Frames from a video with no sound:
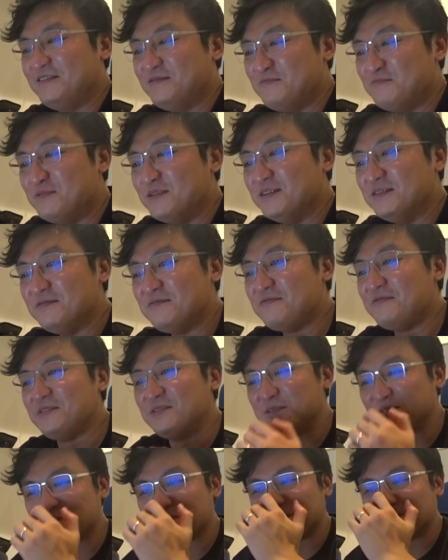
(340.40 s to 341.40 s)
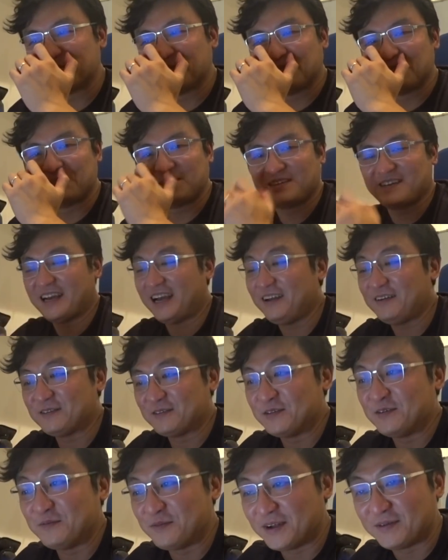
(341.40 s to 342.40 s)
burn fuels or something. I don't
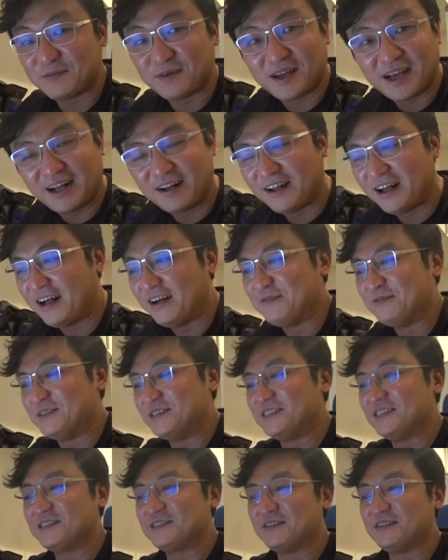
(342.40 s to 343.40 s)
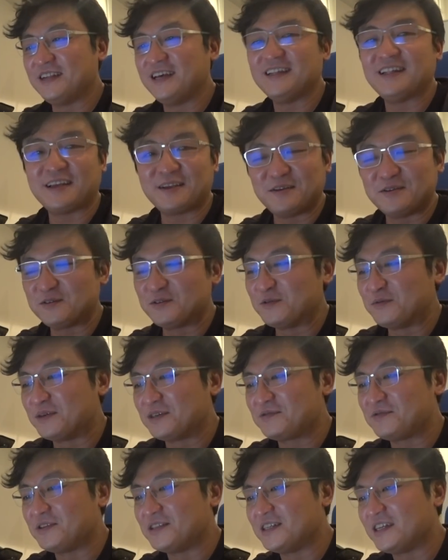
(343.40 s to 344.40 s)
know, but I'll research on that. Thank you so much
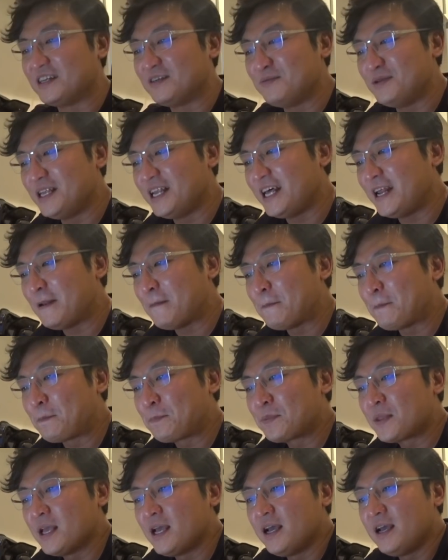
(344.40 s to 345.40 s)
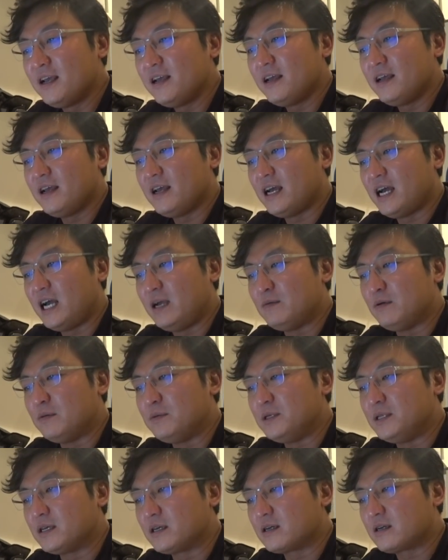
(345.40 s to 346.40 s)
for telling me that. Hi
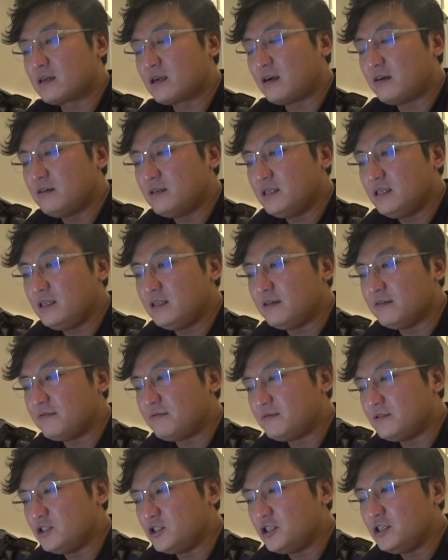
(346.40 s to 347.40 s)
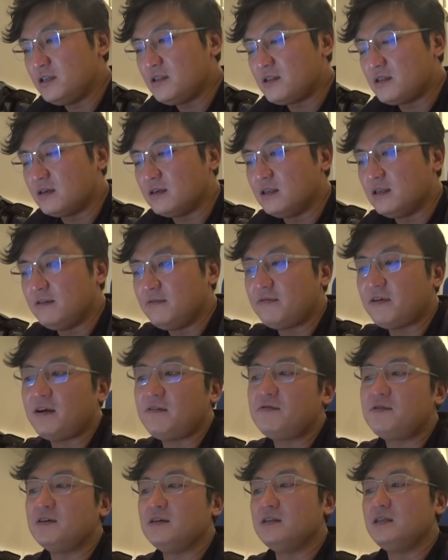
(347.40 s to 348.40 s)
Bobby, currently the G30
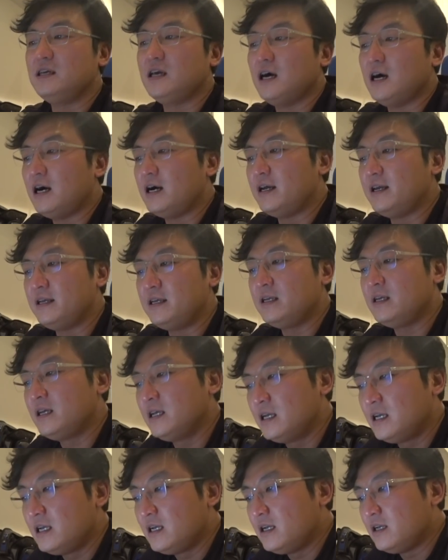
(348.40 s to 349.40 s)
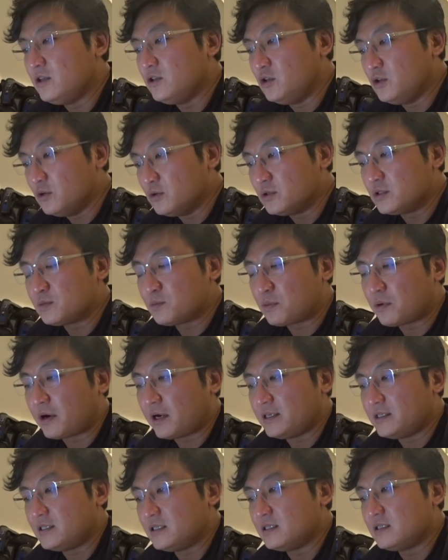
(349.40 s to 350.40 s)
530i used
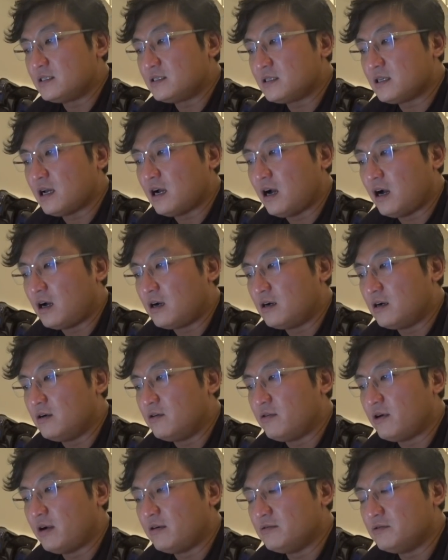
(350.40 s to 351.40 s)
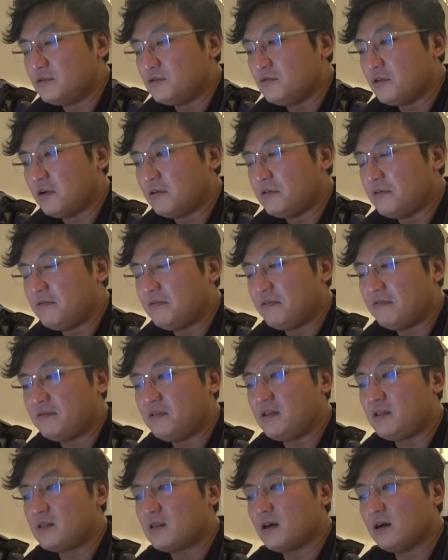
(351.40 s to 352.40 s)
prices are around
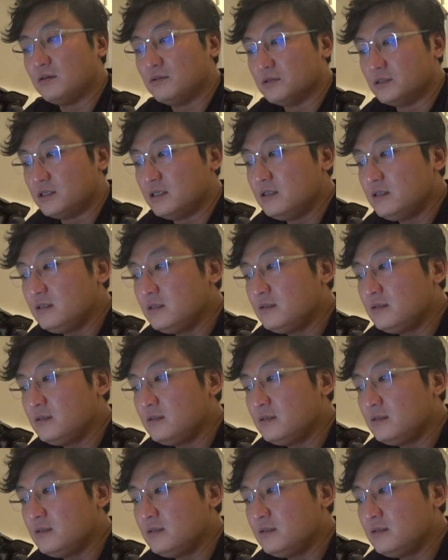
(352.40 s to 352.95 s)
250,000.